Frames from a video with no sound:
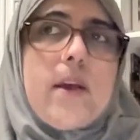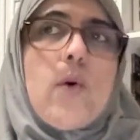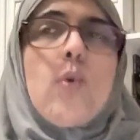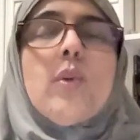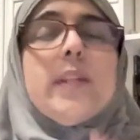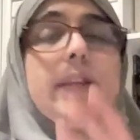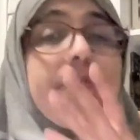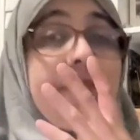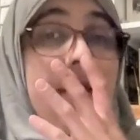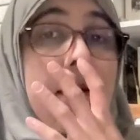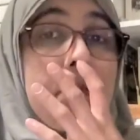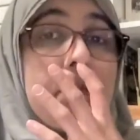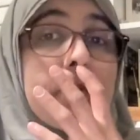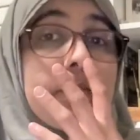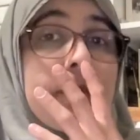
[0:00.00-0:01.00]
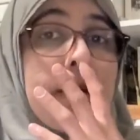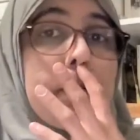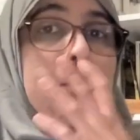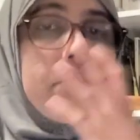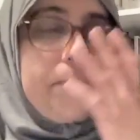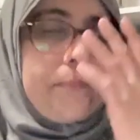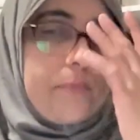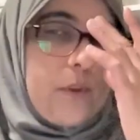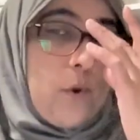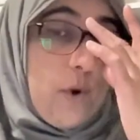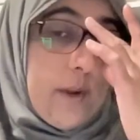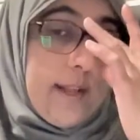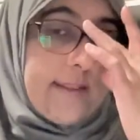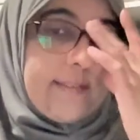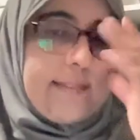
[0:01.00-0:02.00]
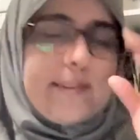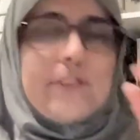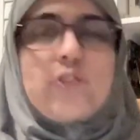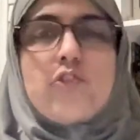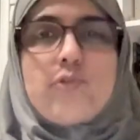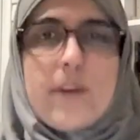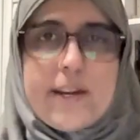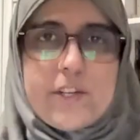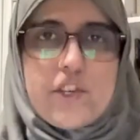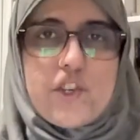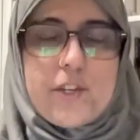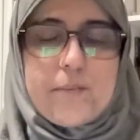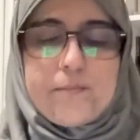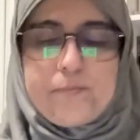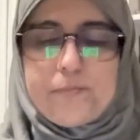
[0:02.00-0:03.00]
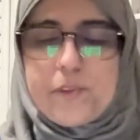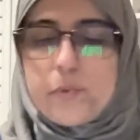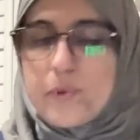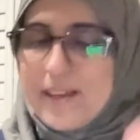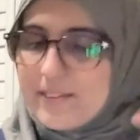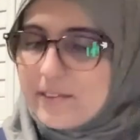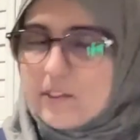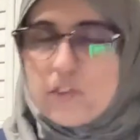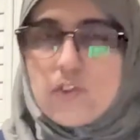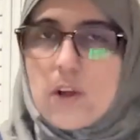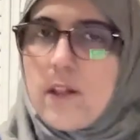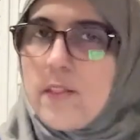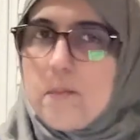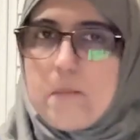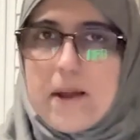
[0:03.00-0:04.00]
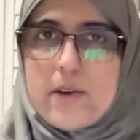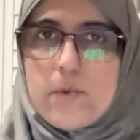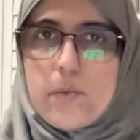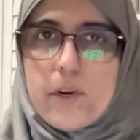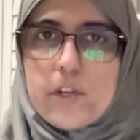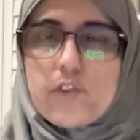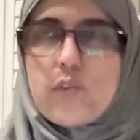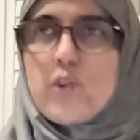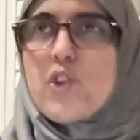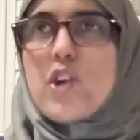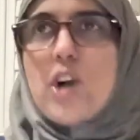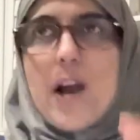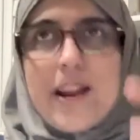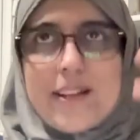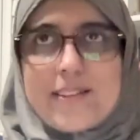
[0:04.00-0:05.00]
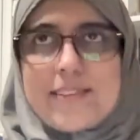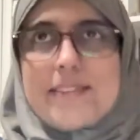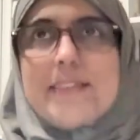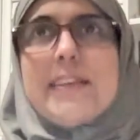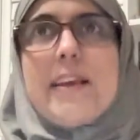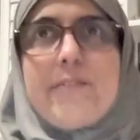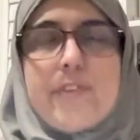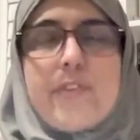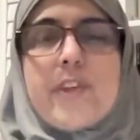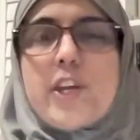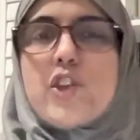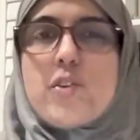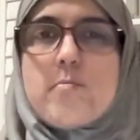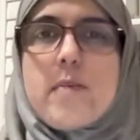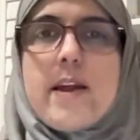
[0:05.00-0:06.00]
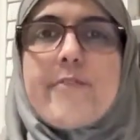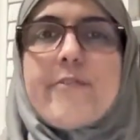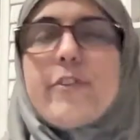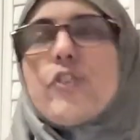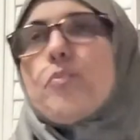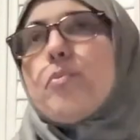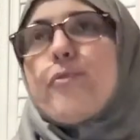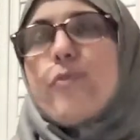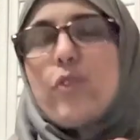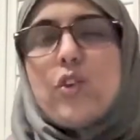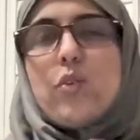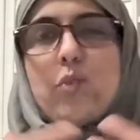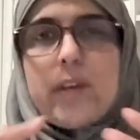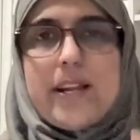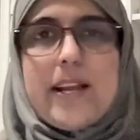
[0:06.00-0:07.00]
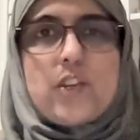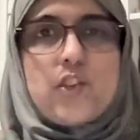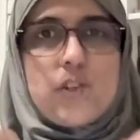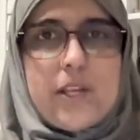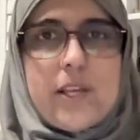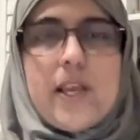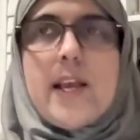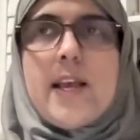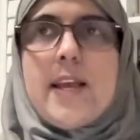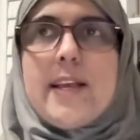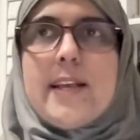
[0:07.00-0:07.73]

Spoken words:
Only 5% or less is strategy. The rest is all the mind work. So you got to see everything in your mind first before you can actually